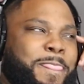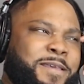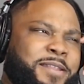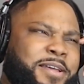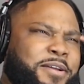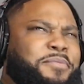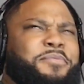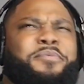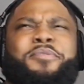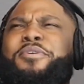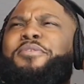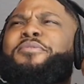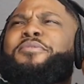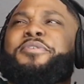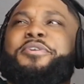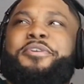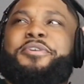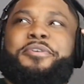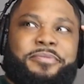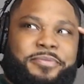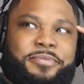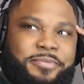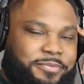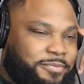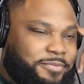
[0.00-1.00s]
They're like, yeah. well, who are
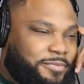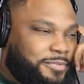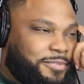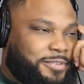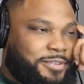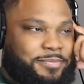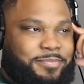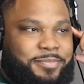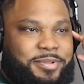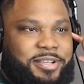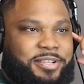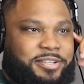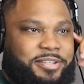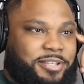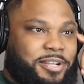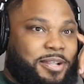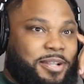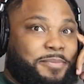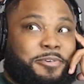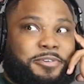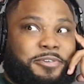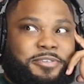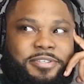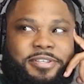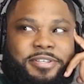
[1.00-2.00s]
you? I'm like, shit,
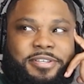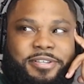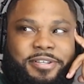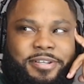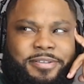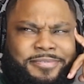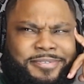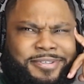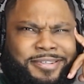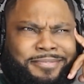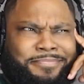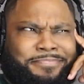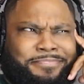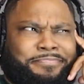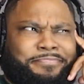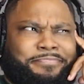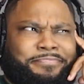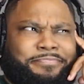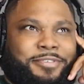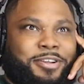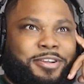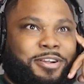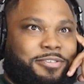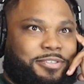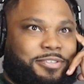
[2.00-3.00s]
I'm her son. It was like,
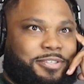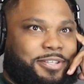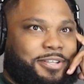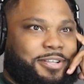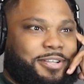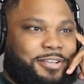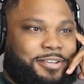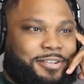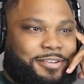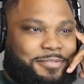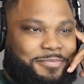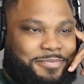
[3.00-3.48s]
her son.